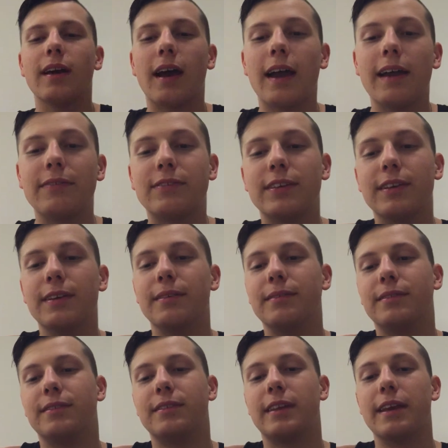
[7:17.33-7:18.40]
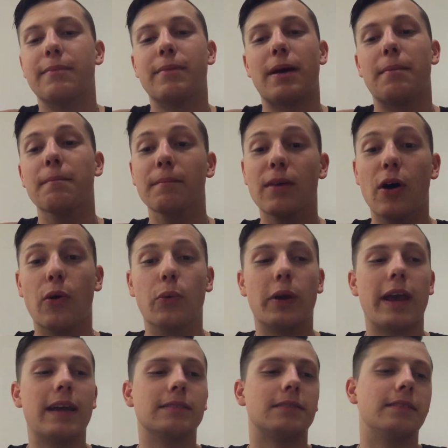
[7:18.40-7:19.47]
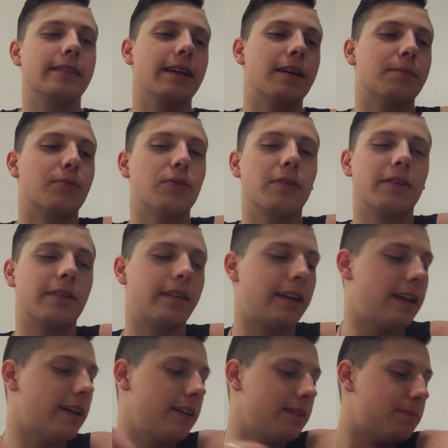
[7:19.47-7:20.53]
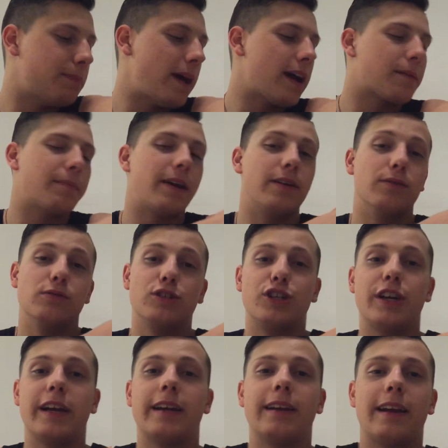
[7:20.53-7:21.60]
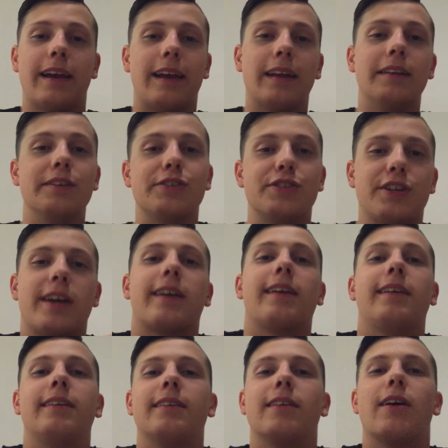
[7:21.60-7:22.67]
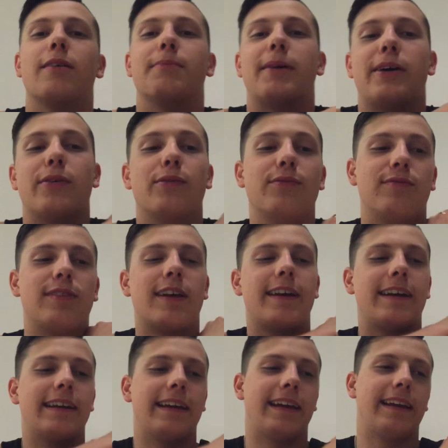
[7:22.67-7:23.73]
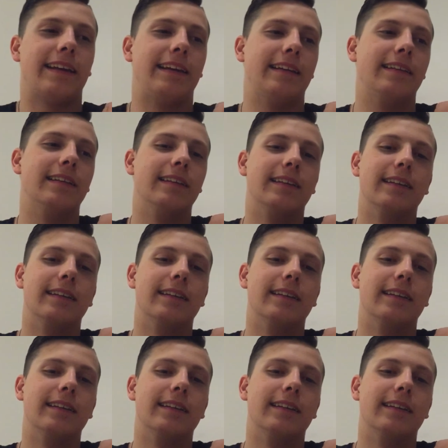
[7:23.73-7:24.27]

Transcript: I have to get my own ass to the airport and pack my own shit and check in on my own flight, and